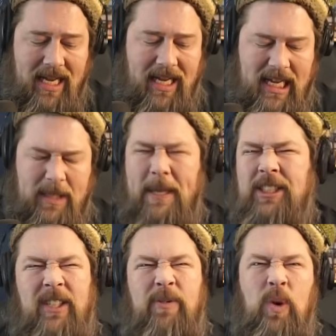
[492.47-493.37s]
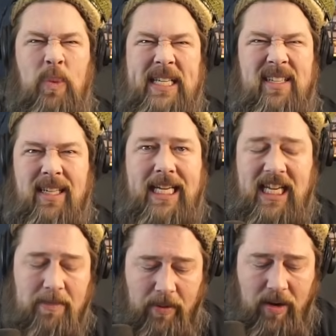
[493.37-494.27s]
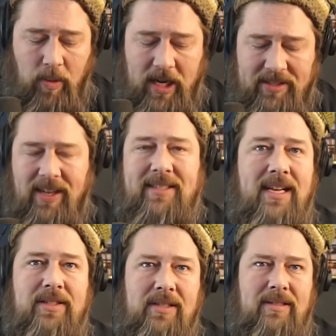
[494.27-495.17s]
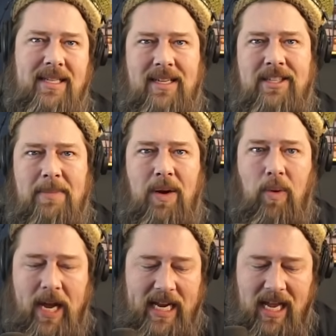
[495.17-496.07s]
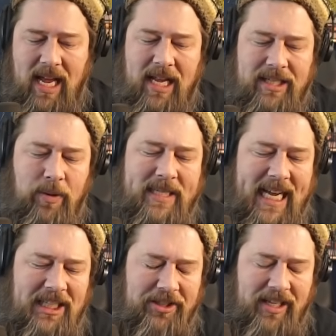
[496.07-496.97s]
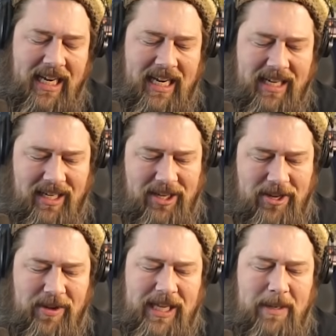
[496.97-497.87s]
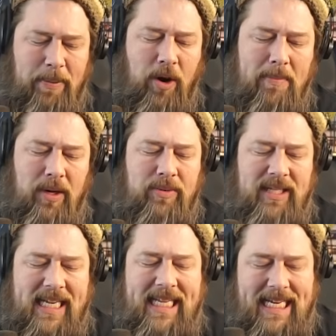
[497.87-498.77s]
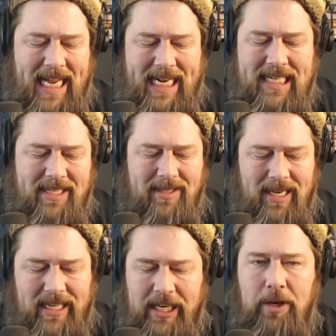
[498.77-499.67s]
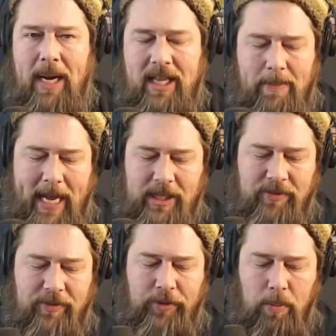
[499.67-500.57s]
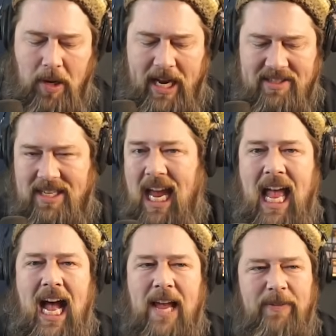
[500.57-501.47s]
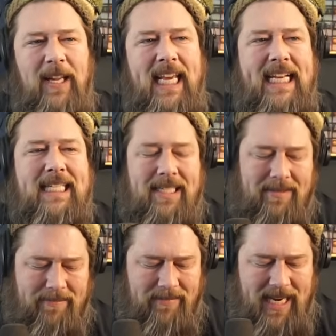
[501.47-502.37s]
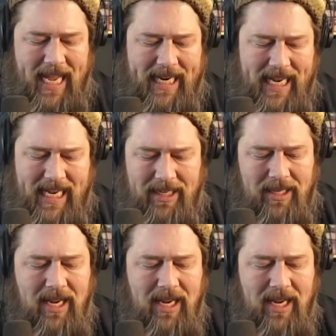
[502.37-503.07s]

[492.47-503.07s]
especially for a recent like imprint one. So that sounds about right. So essentially, you get the promos in the tins, and then you buy the packs for full price. I feel like it's not a